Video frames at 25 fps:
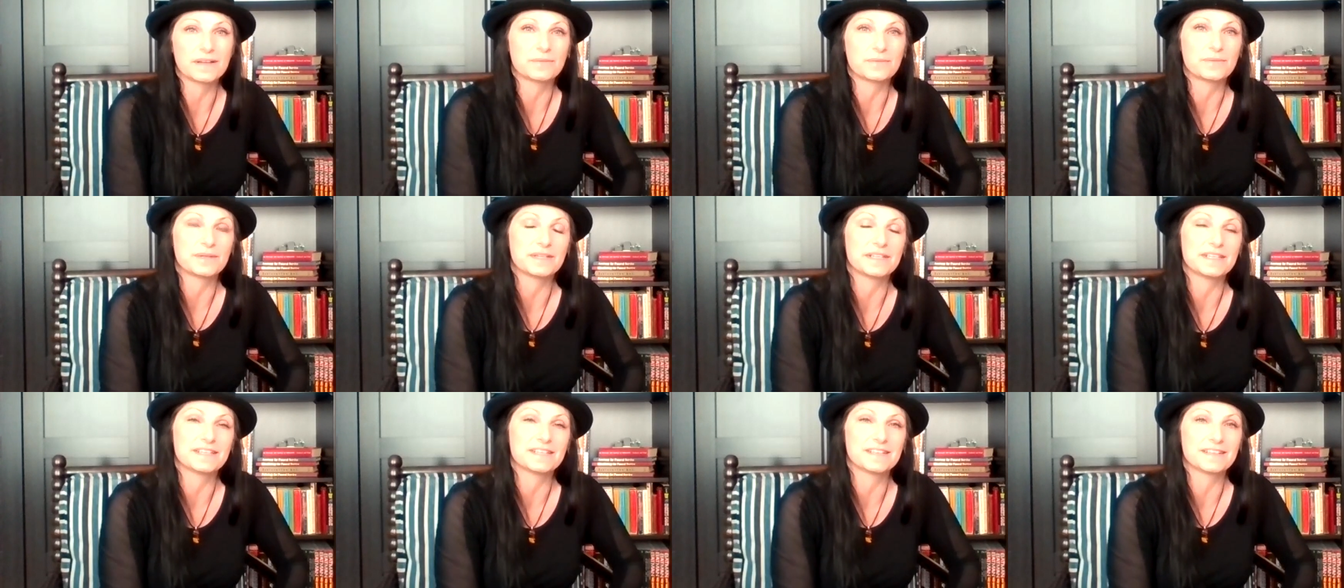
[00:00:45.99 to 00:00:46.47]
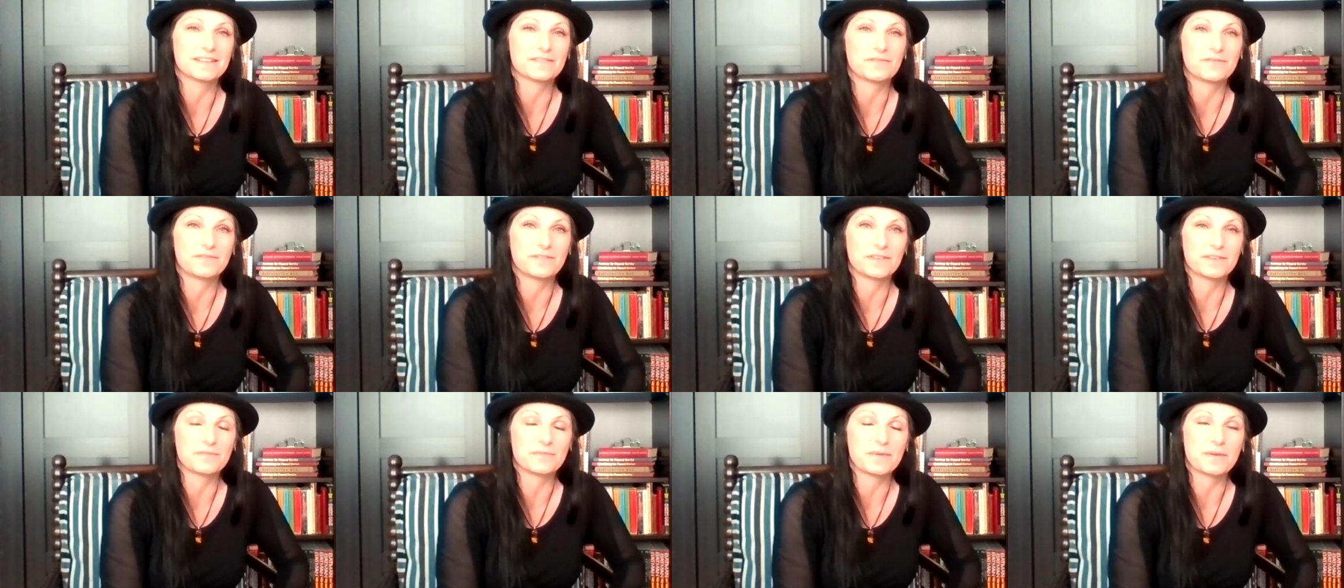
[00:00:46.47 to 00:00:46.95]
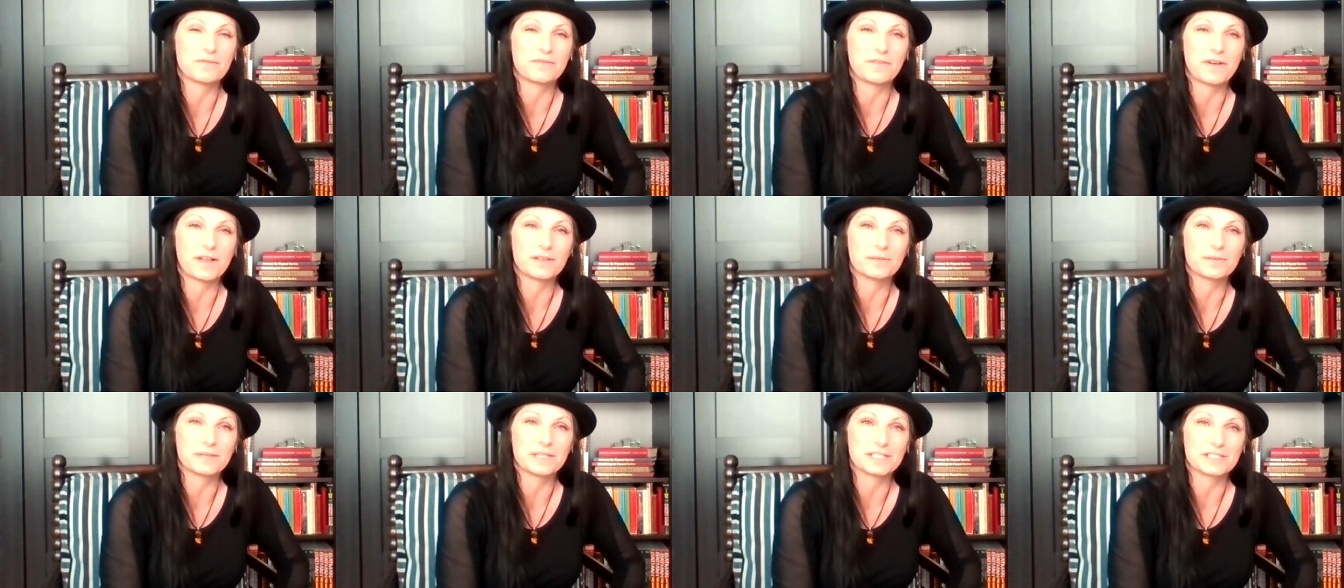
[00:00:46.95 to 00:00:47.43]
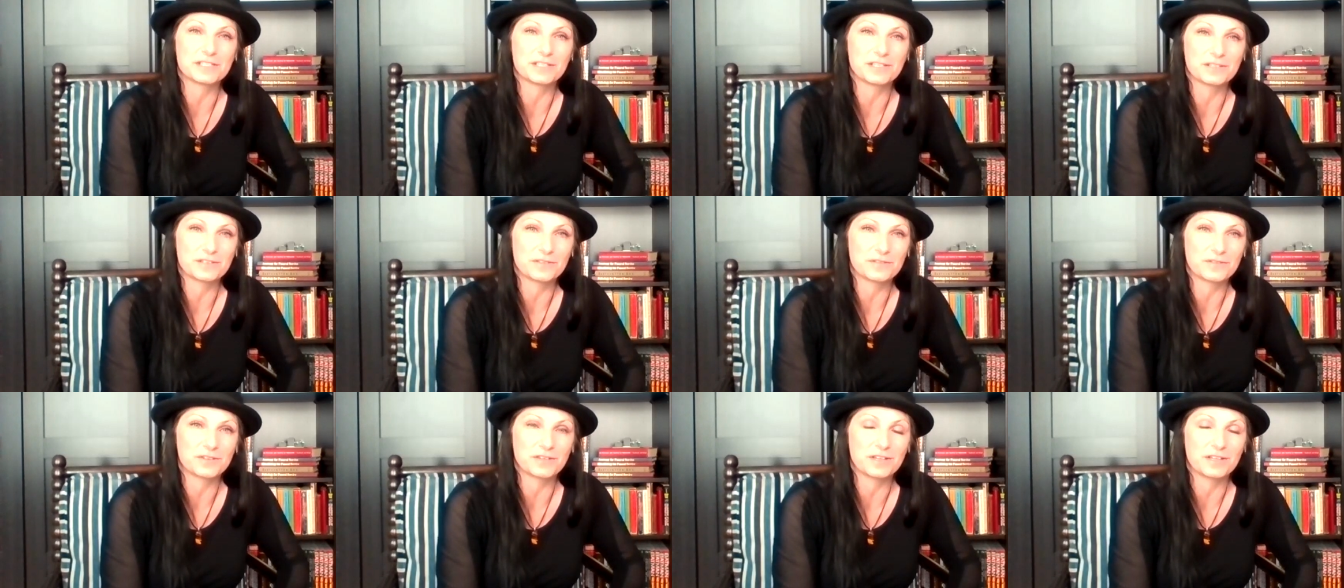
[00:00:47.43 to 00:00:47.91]
We have been following each
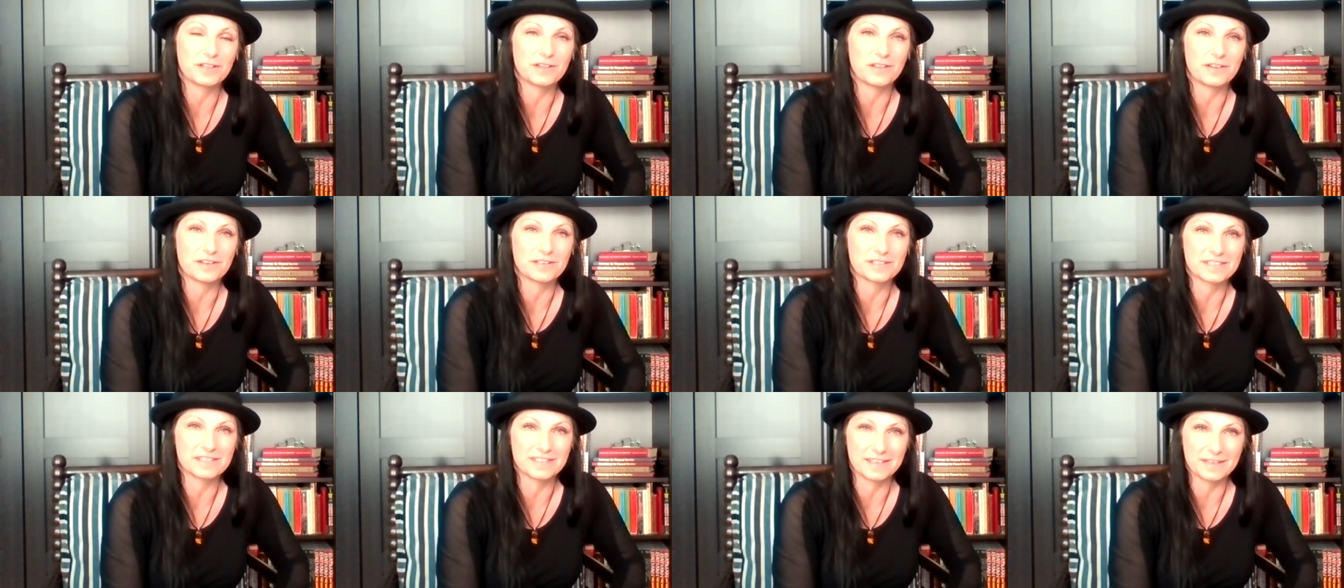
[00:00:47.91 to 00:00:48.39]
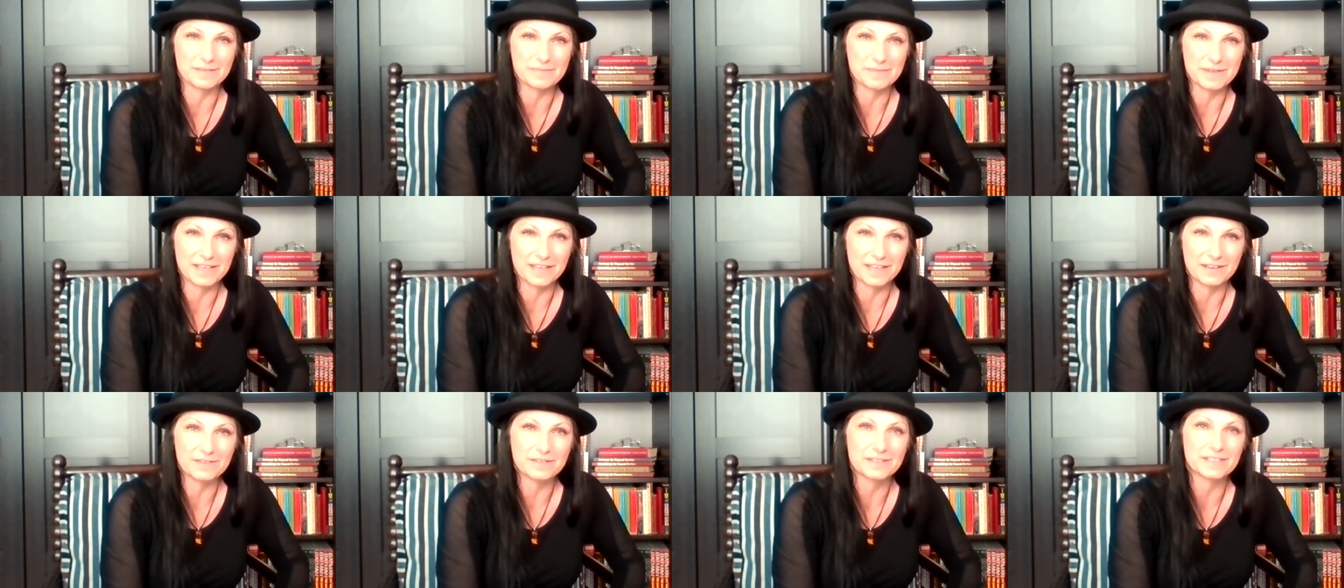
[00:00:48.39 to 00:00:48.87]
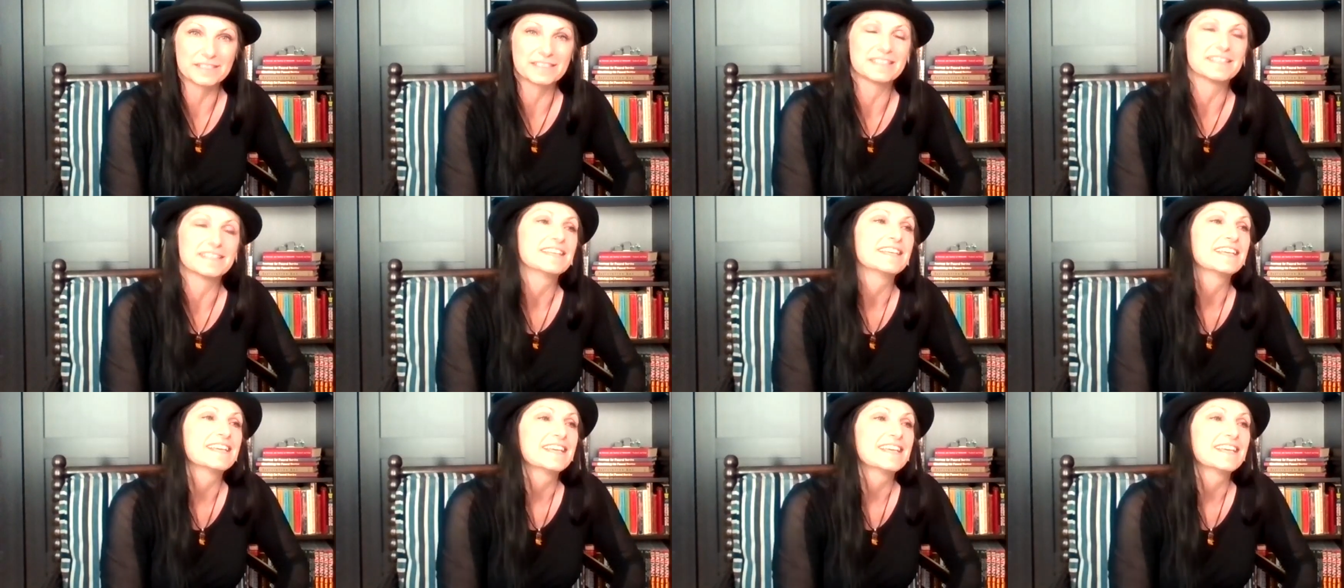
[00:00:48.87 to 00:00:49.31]
other for a long time now, and